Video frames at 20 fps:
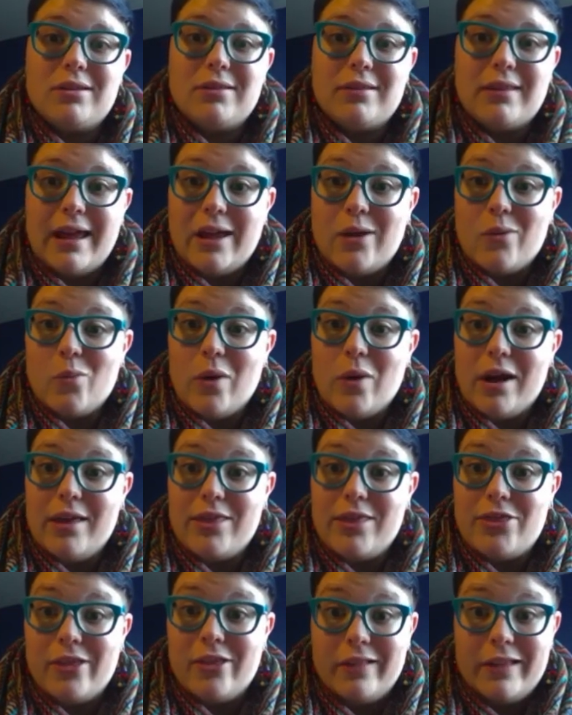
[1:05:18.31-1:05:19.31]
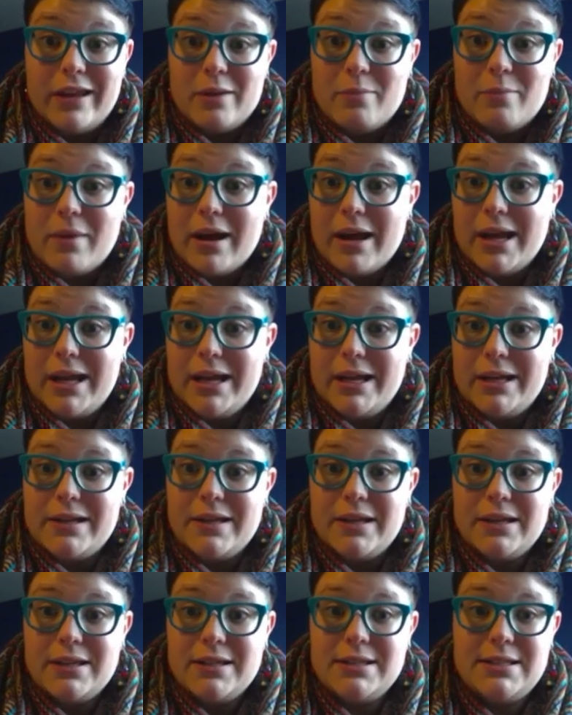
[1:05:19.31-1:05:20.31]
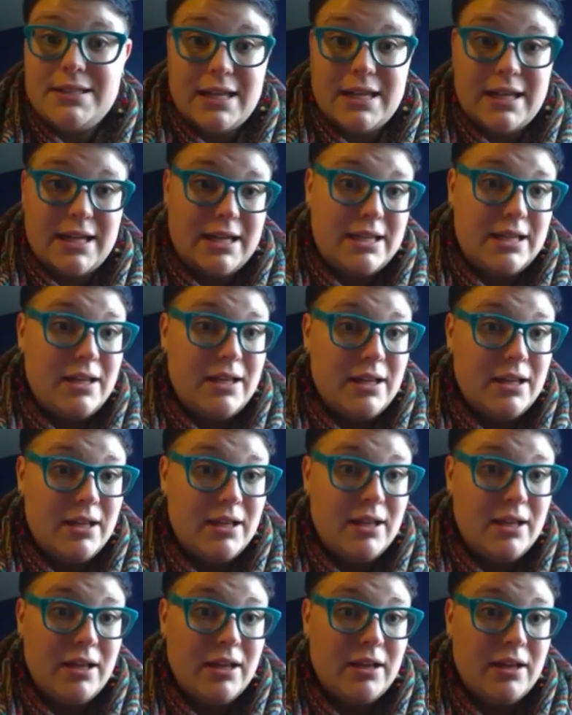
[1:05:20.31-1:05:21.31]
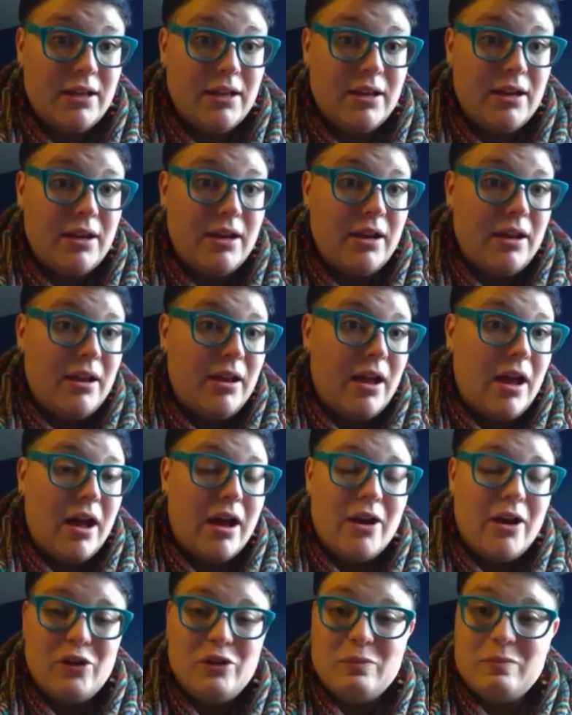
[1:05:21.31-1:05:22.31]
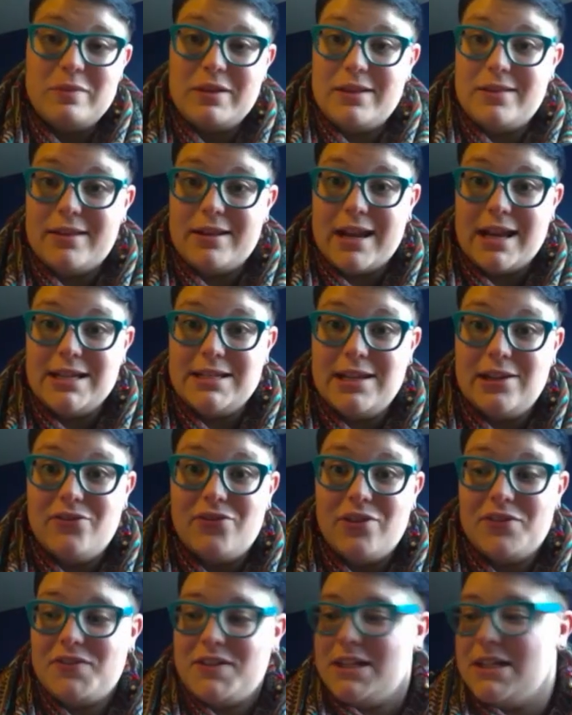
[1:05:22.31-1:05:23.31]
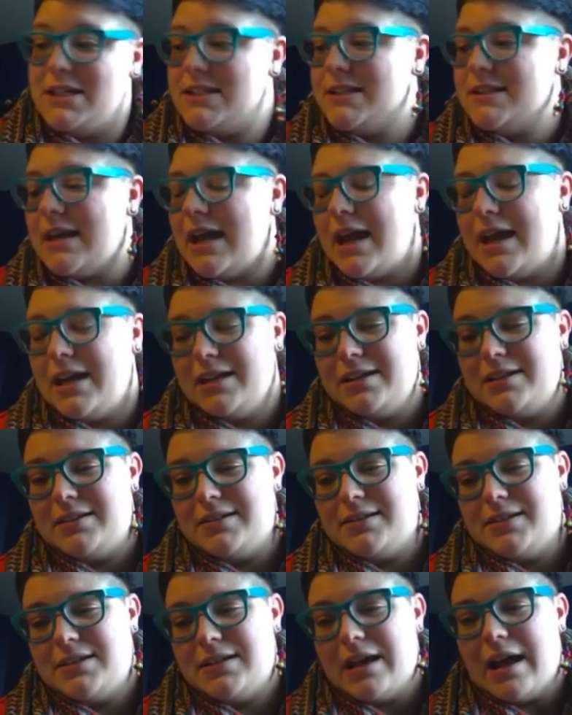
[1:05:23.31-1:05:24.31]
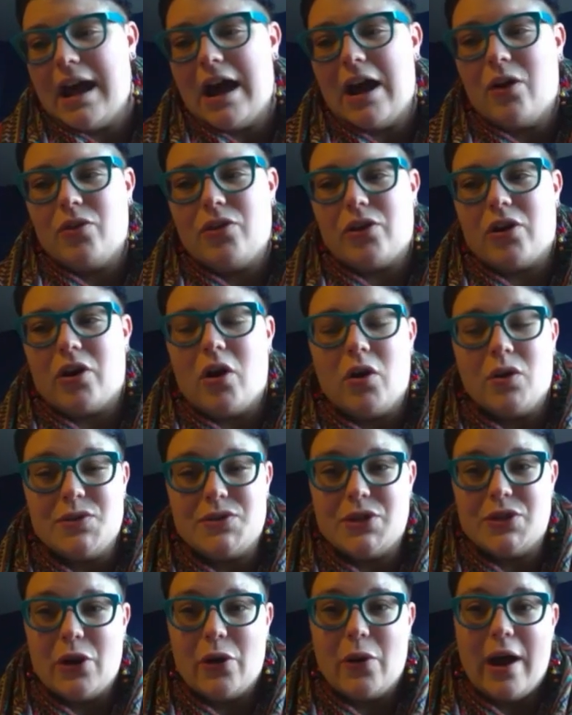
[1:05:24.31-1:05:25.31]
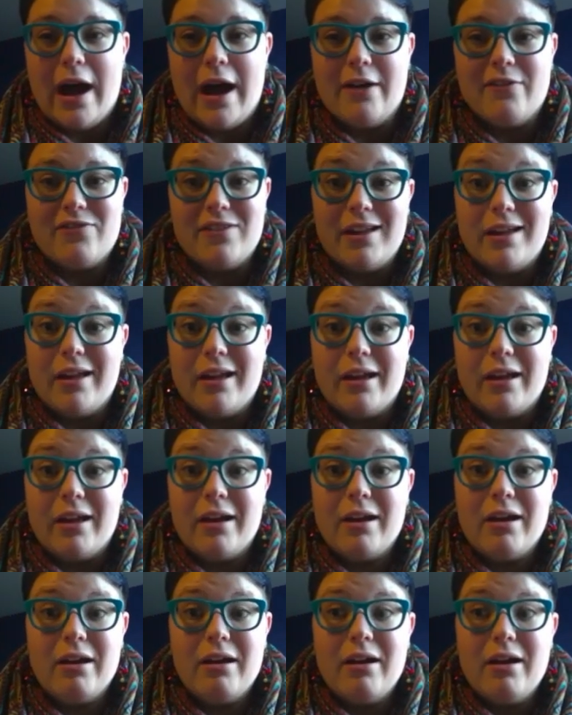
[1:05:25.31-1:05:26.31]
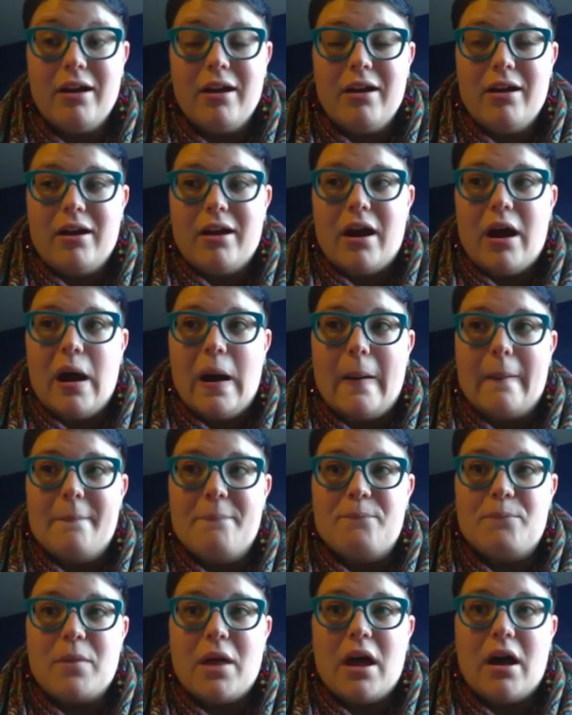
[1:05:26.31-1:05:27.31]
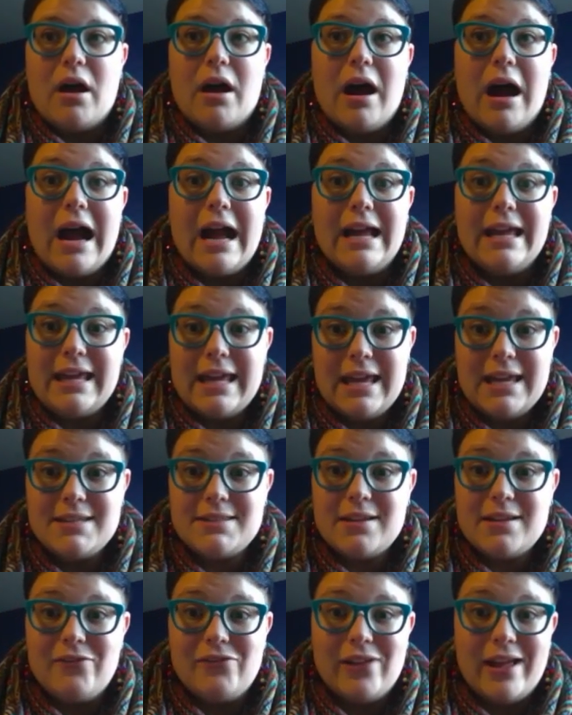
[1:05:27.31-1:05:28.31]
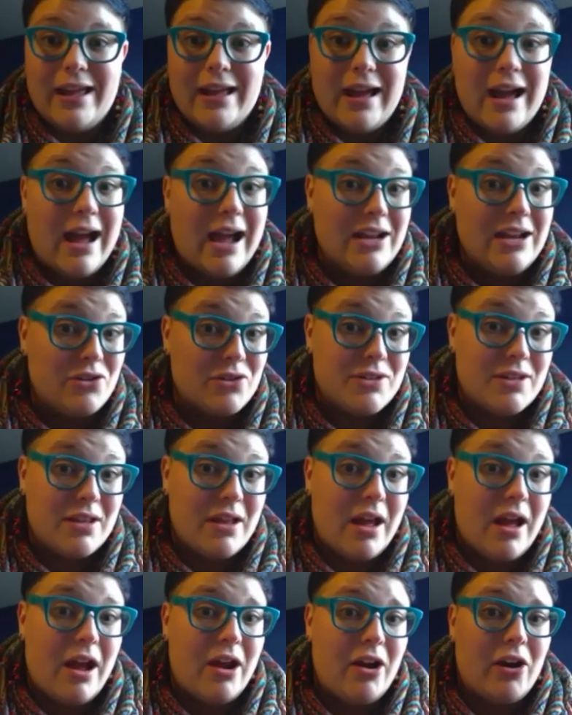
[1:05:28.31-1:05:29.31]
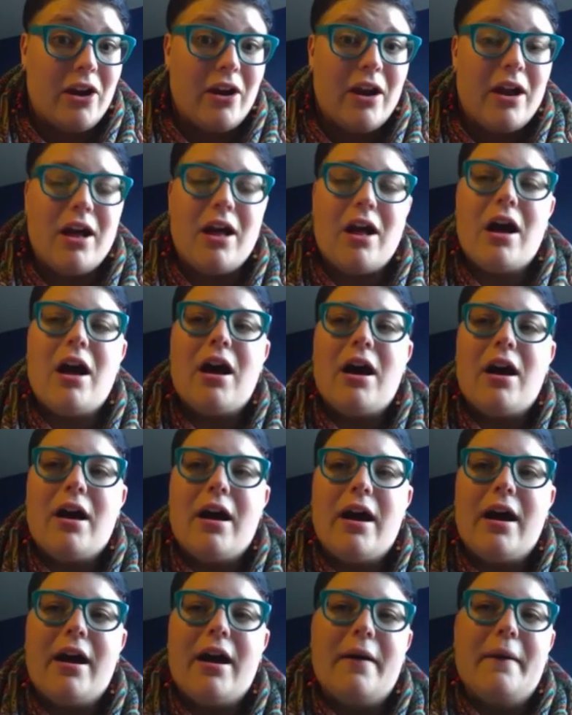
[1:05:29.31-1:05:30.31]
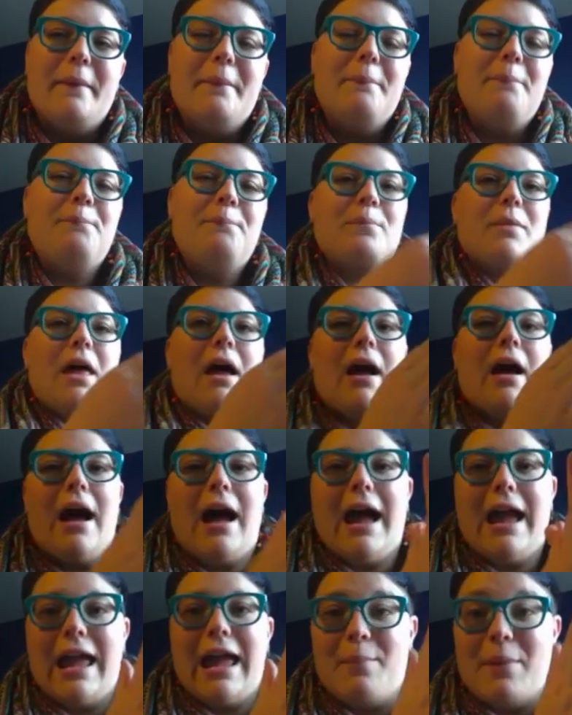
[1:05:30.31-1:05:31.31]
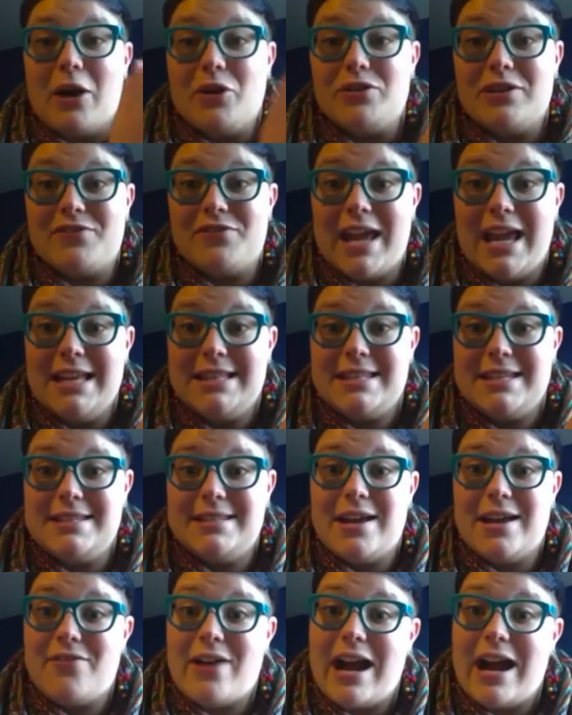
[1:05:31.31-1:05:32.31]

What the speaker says: like what thalidomide did in the 1950s, and how they're also having a high case of like a high amount of cases of